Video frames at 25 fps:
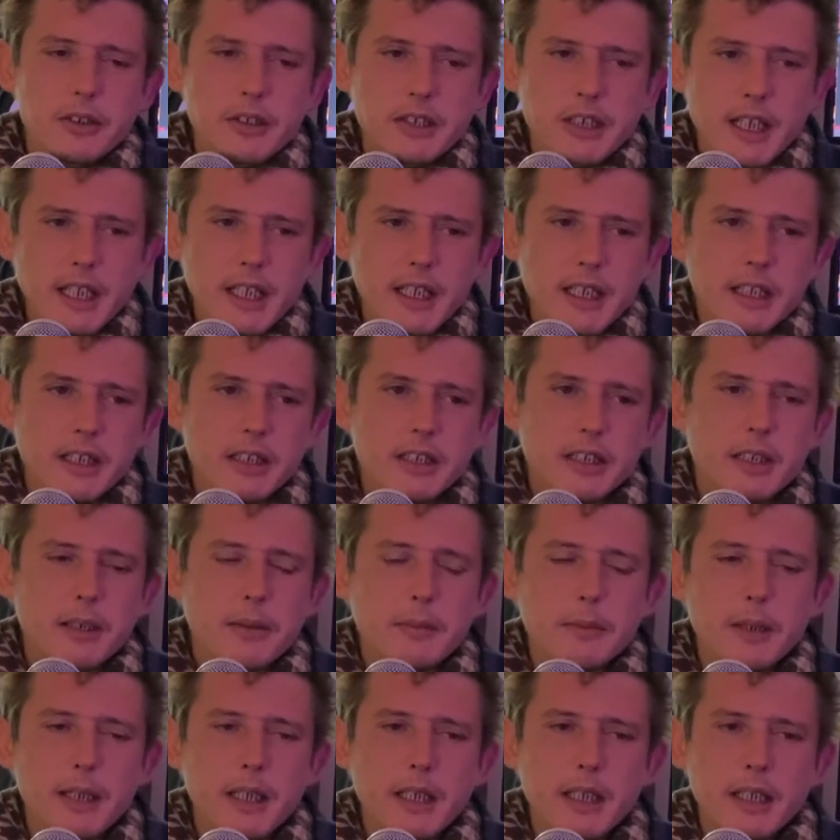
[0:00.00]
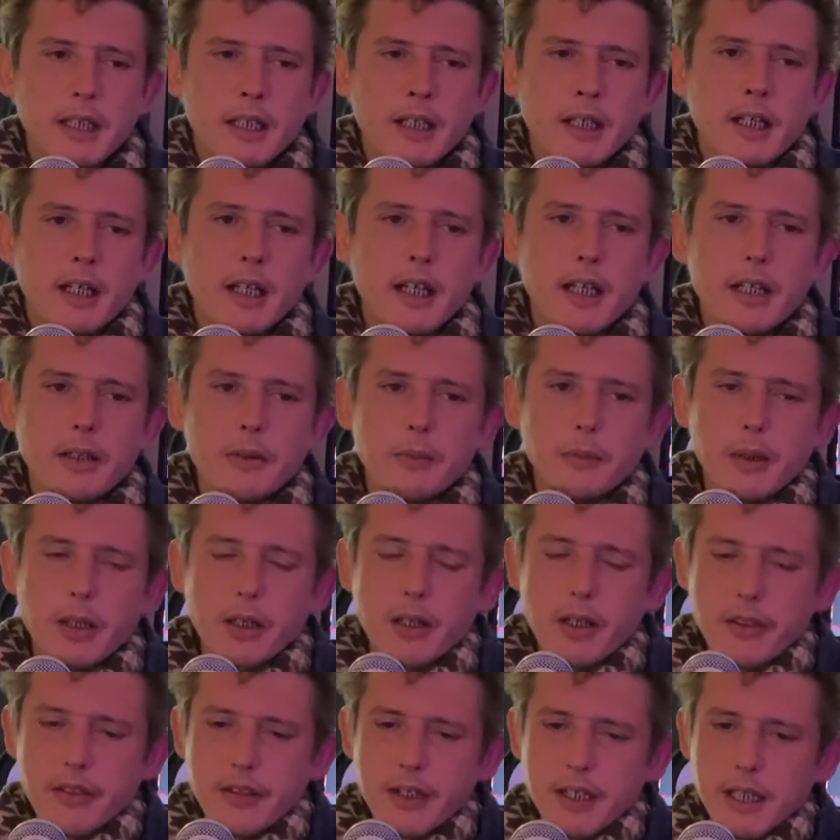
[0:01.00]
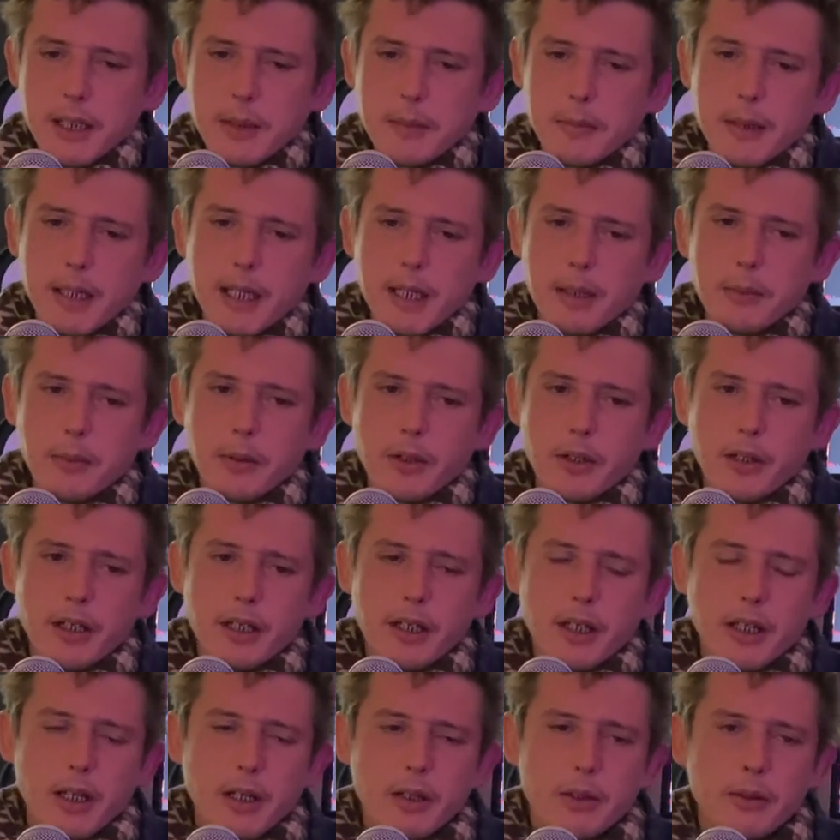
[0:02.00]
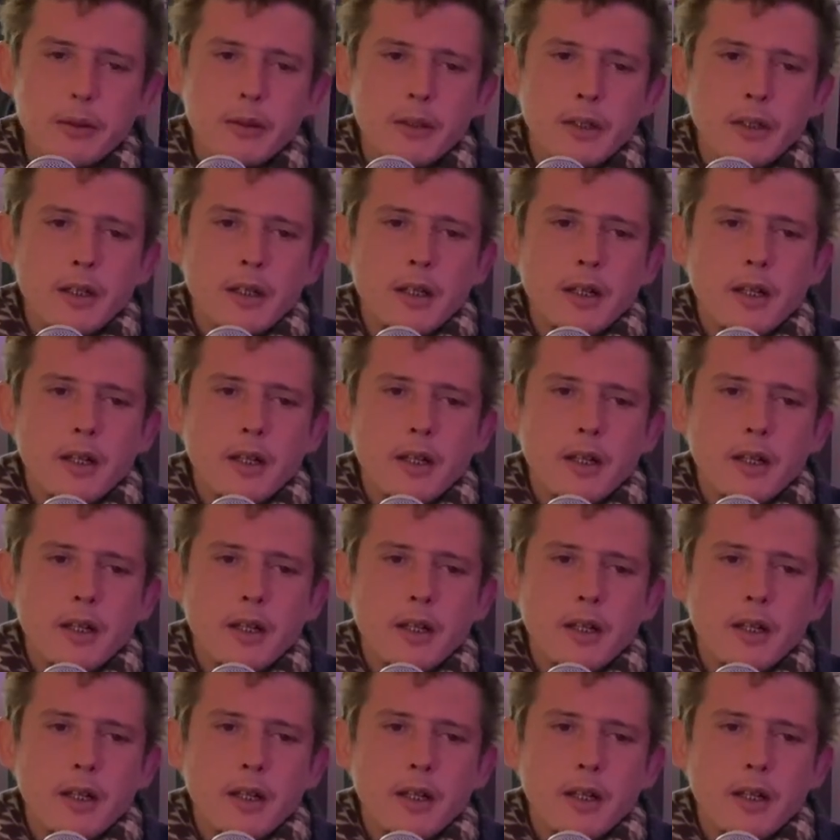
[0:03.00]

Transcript: eugenics to me. And when I think about what I know